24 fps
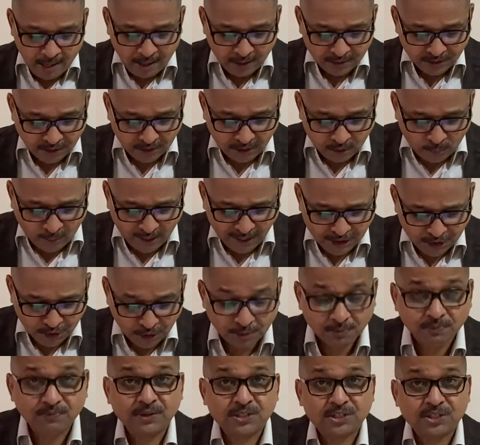
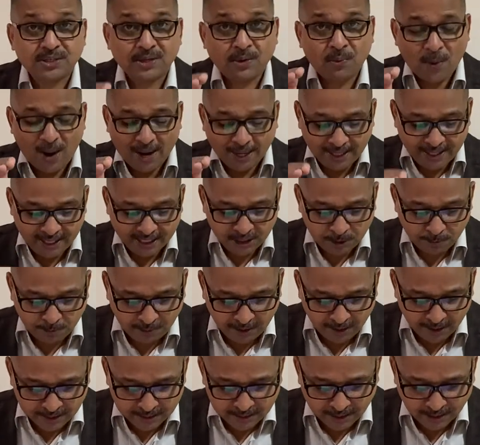situation, which is a valley
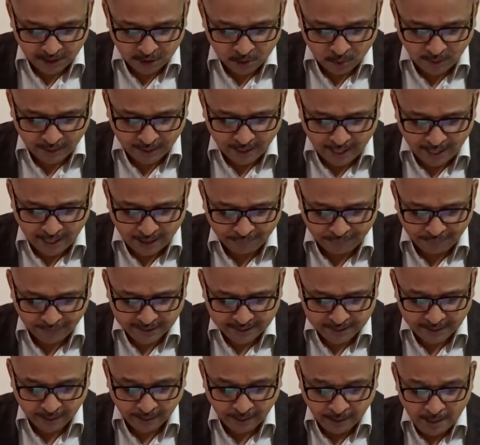experience that you and I are
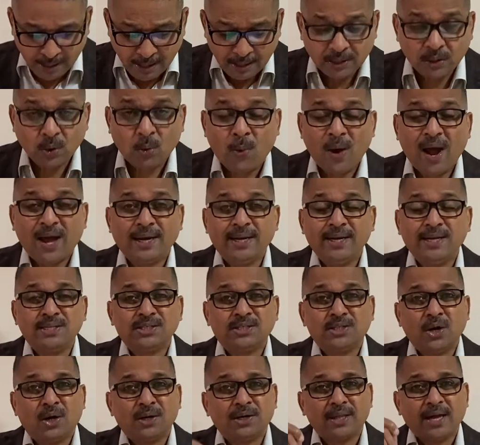facing. The valley
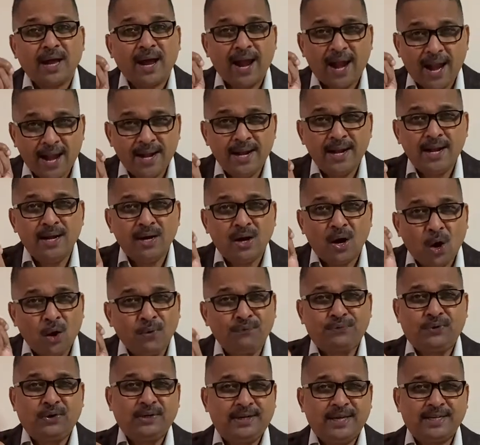is not the end
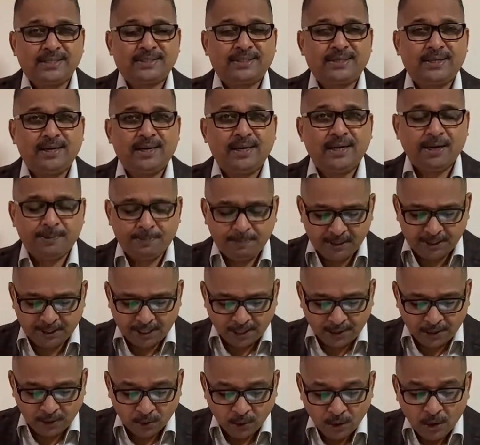of your destiny. Let me tell
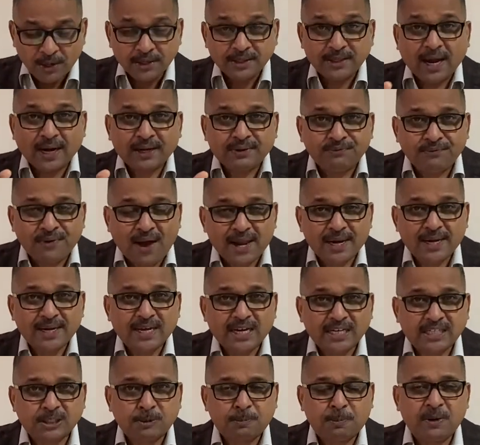you, that valley
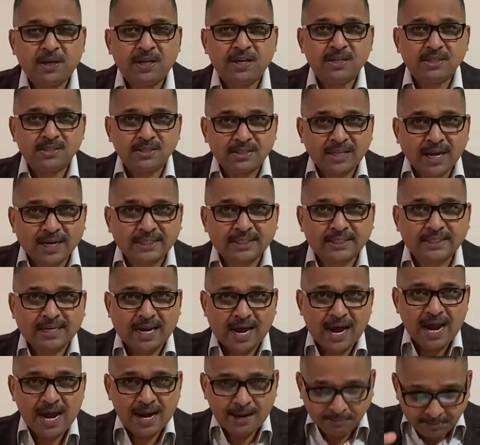experience, that
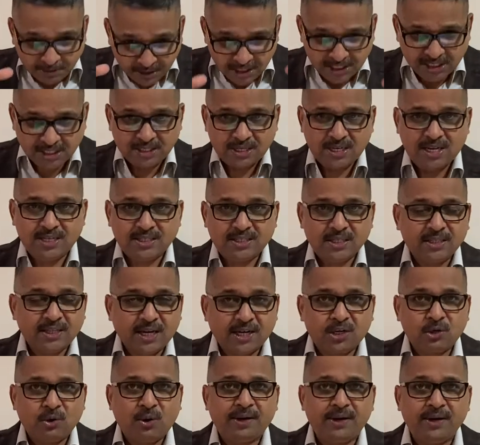time, this season
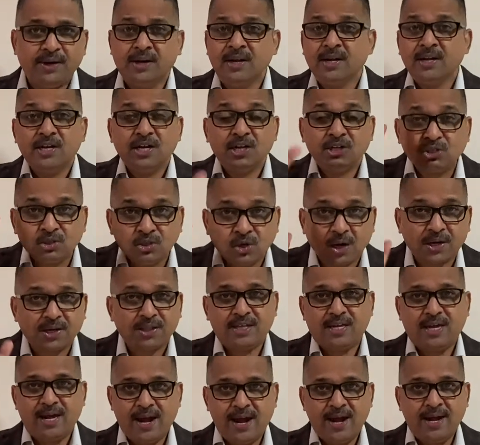that you are in, is not
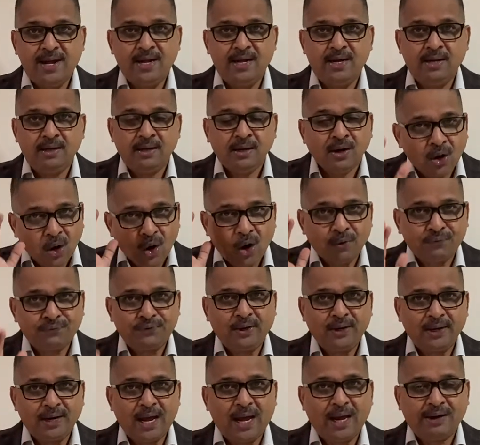the end of
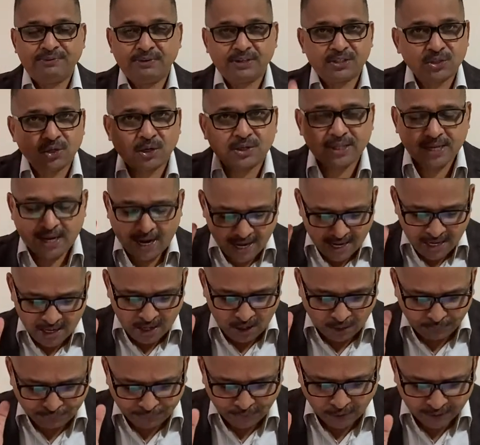your life. It's not the end
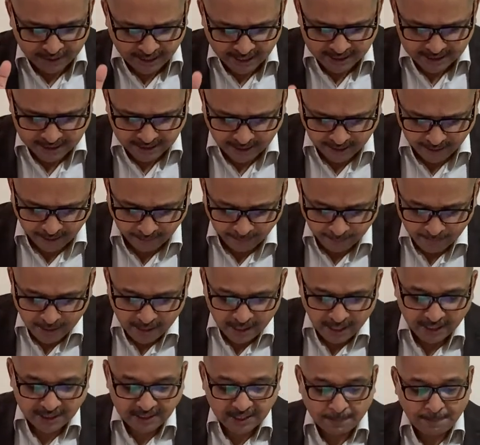of your destiny.
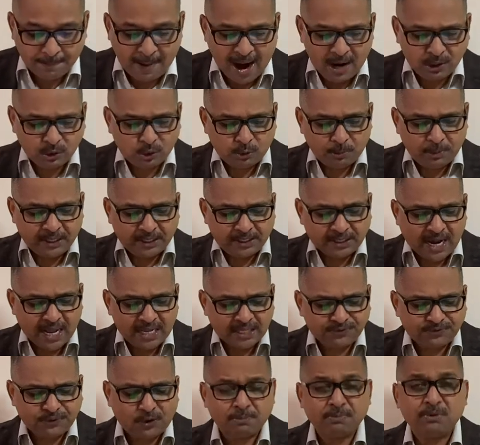It's about to be
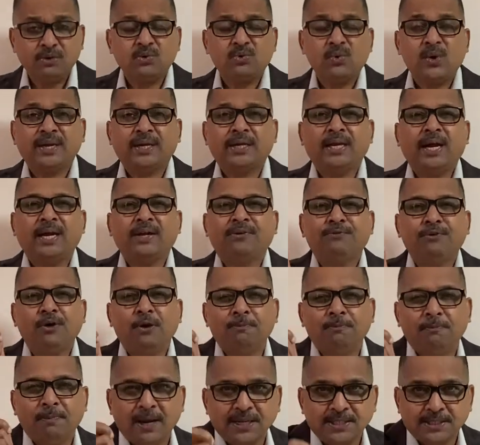transformed into a gateway
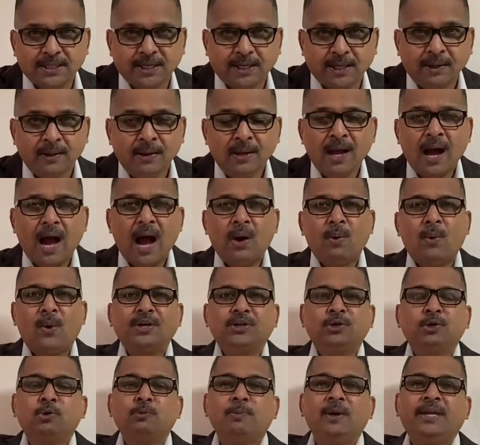of blessing. I want
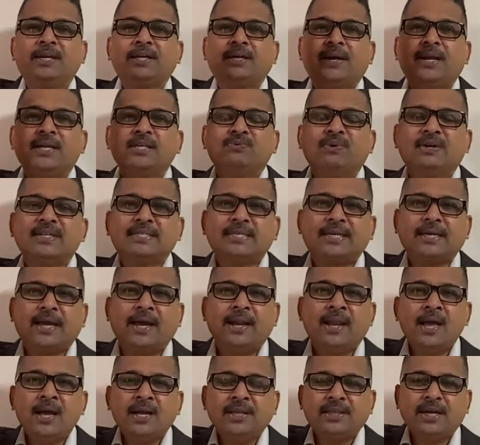you to be encouraged once
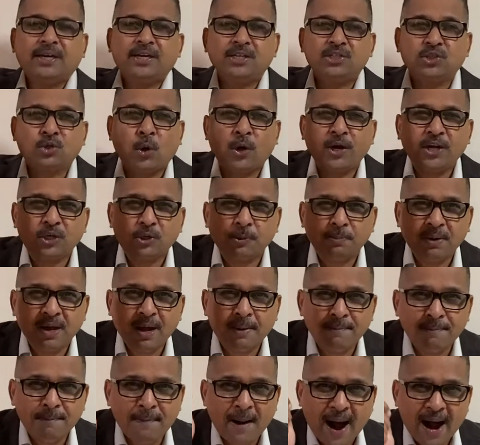again that it's going to be
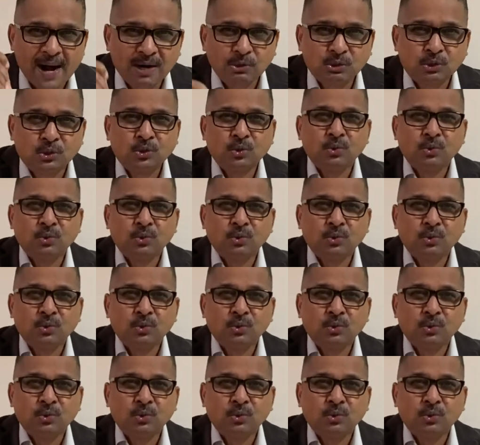about